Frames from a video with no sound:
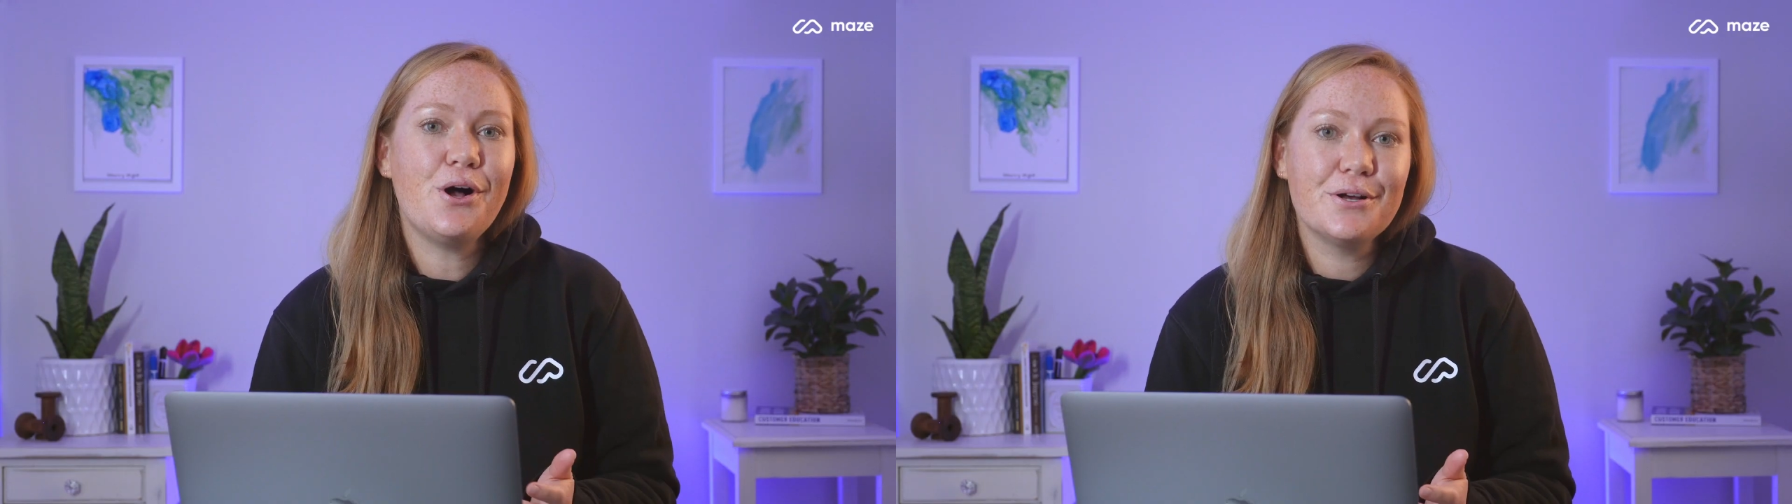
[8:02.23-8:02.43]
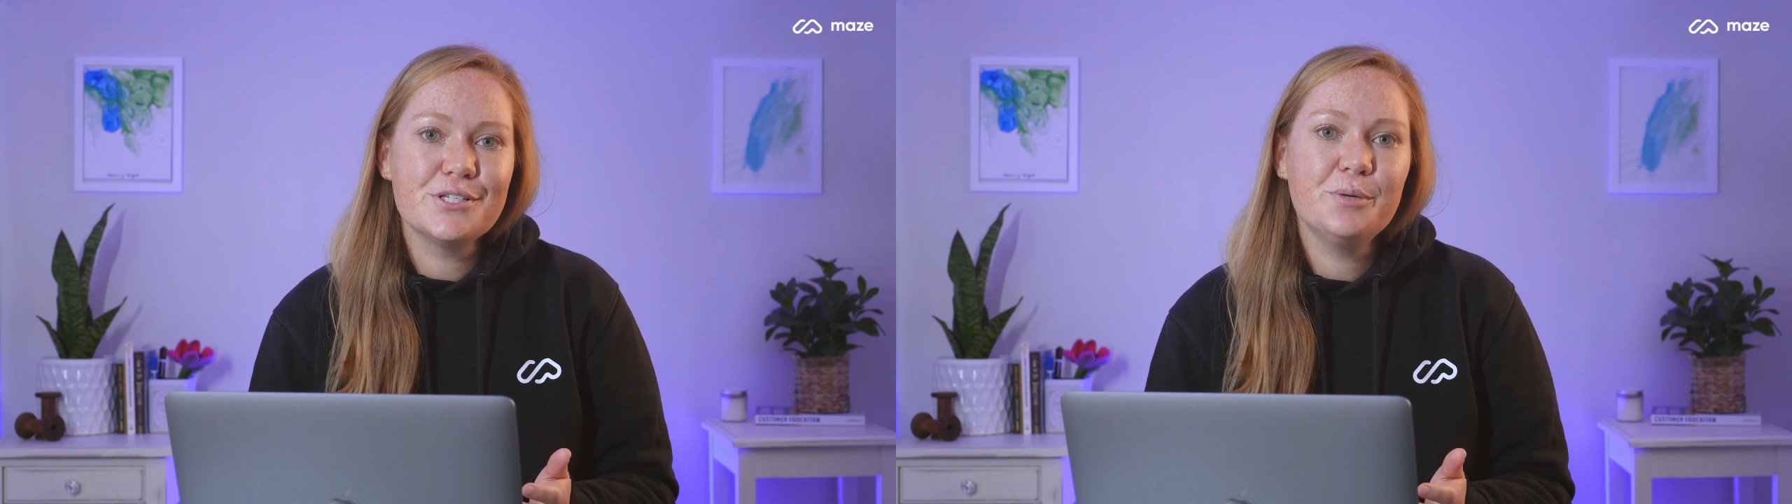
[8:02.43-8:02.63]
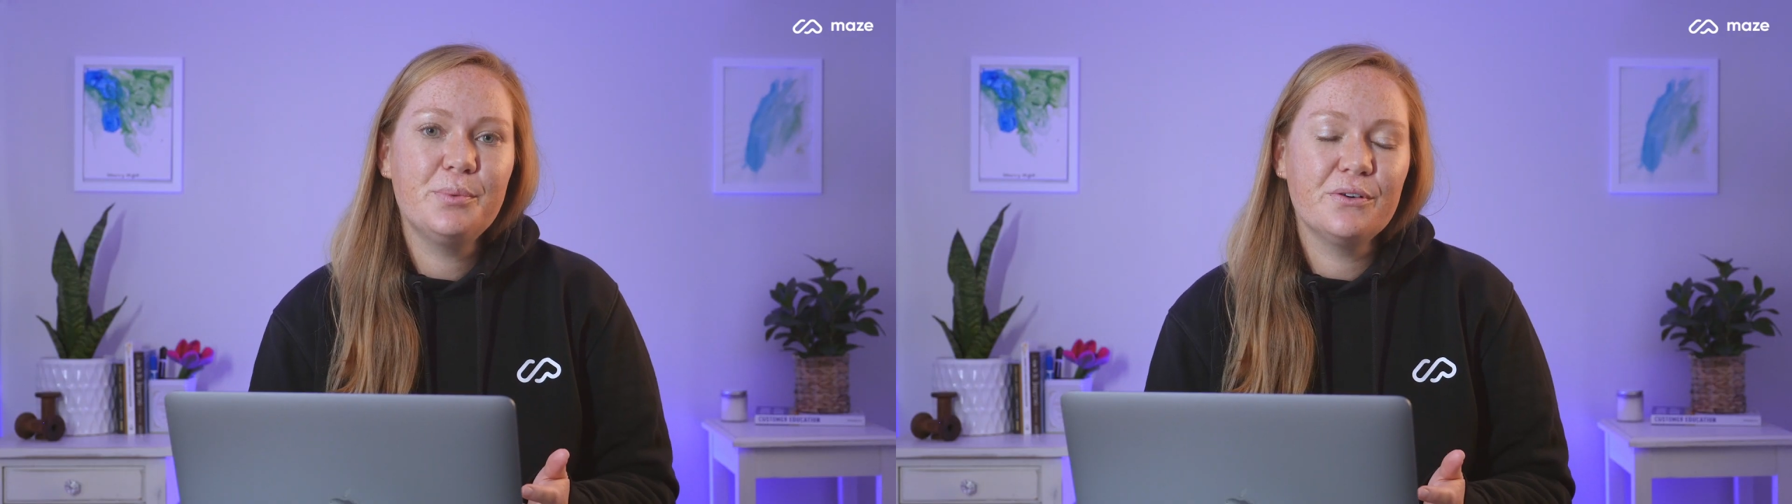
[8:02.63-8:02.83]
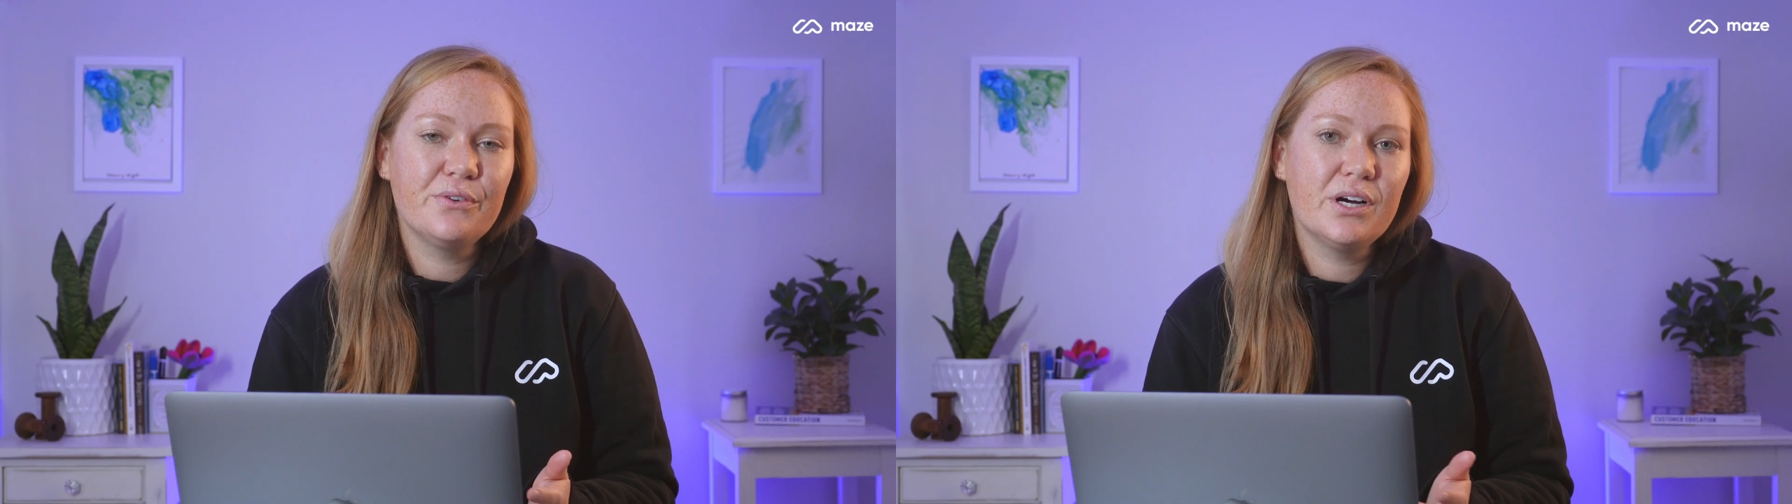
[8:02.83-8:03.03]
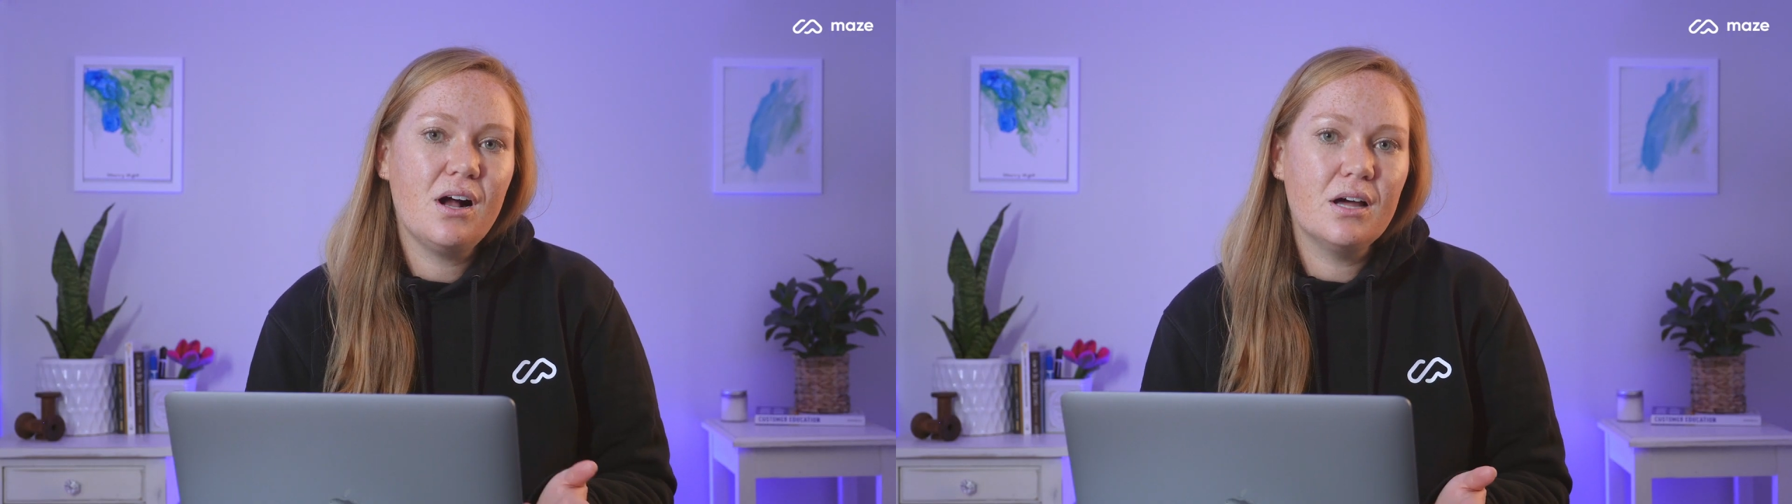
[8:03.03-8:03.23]
also
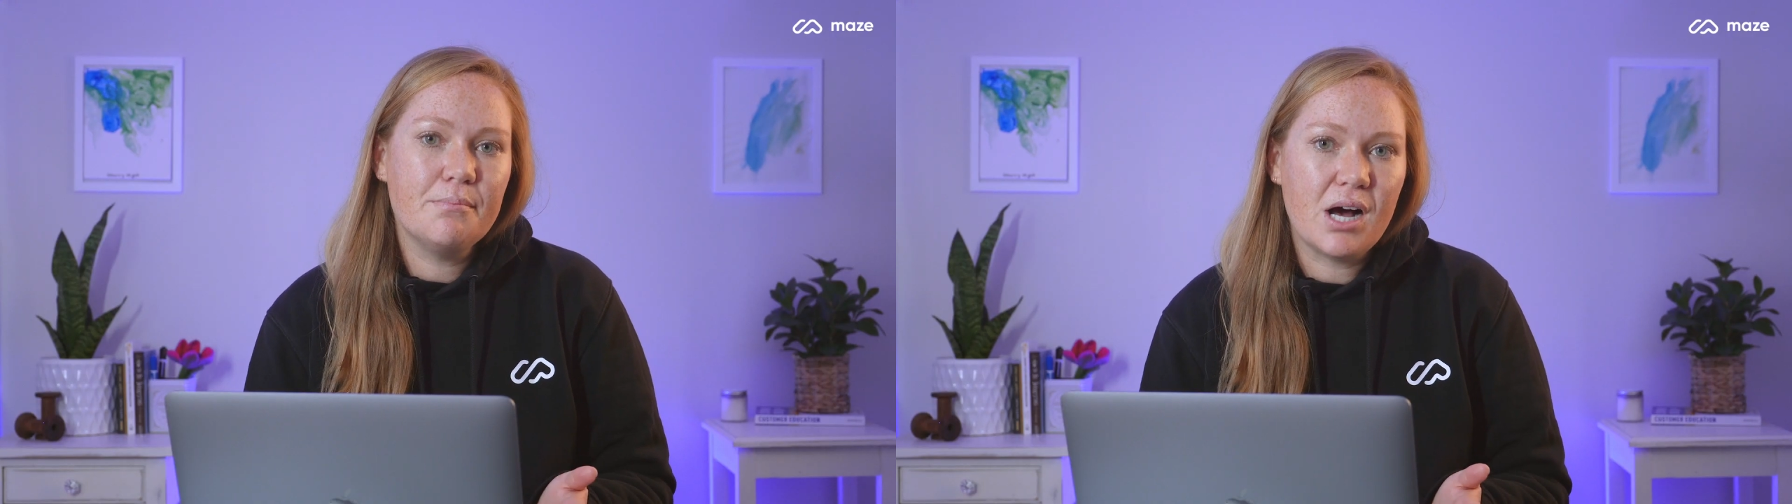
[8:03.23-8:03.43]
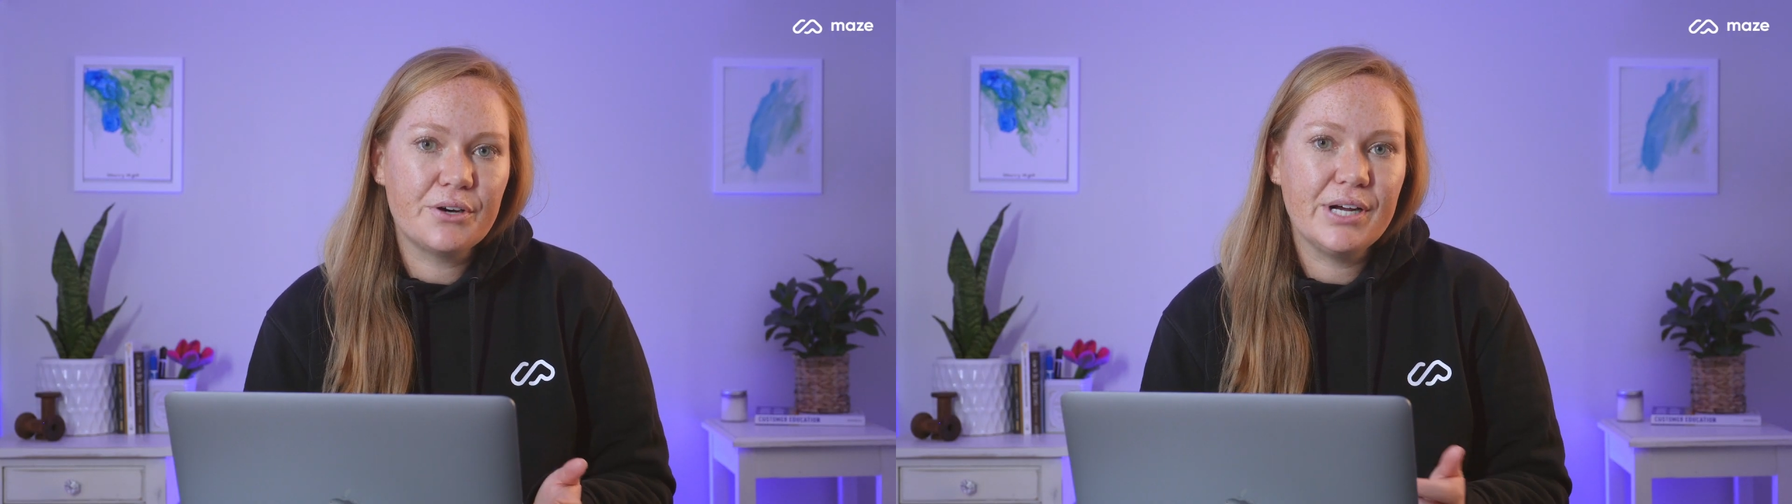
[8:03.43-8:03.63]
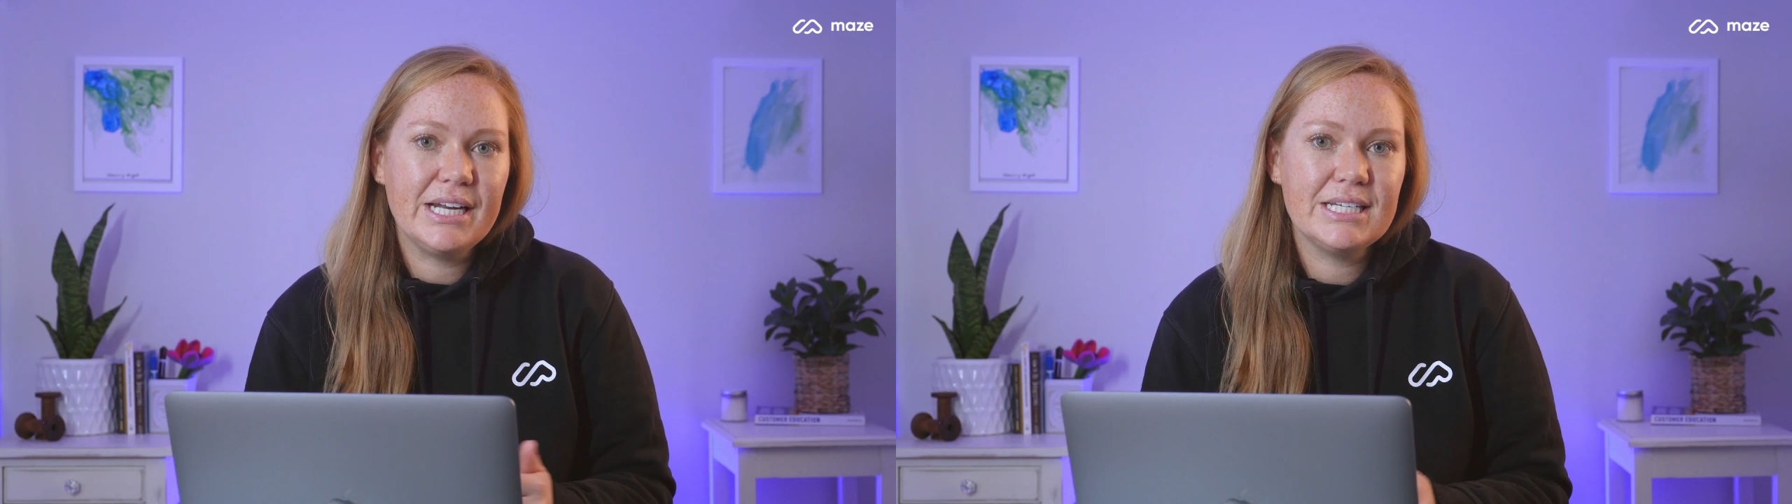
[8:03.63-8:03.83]
prefer unmoderated